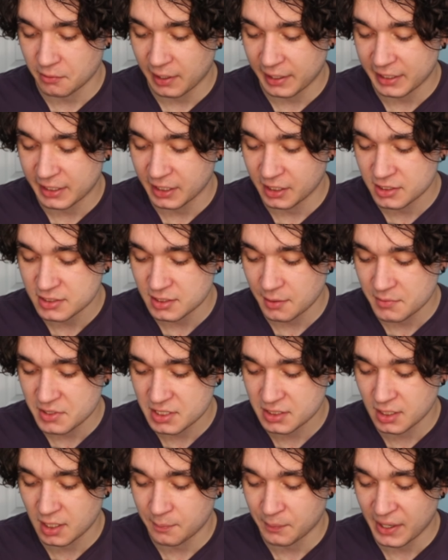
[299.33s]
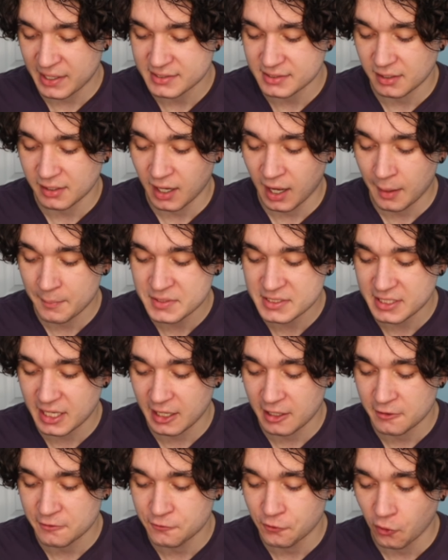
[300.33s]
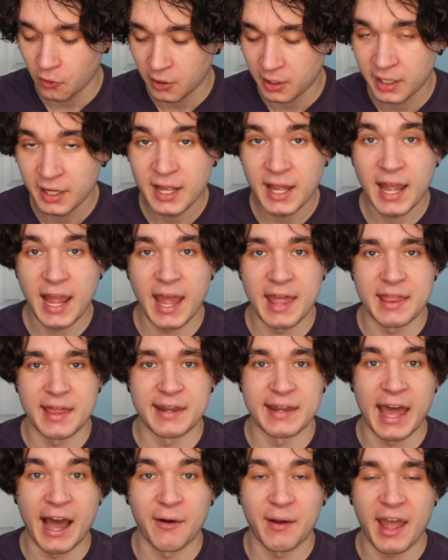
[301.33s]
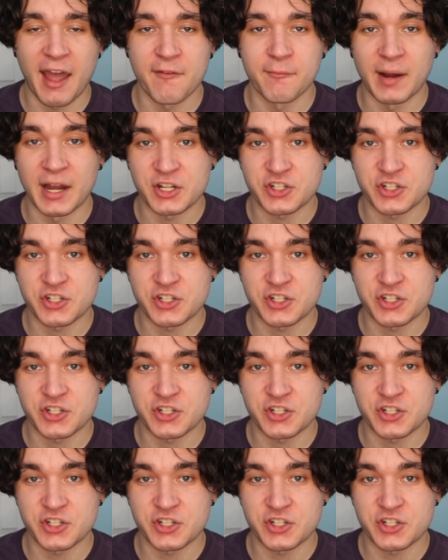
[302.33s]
right here. So I'm just gonna press on upscale 4, and then now I have my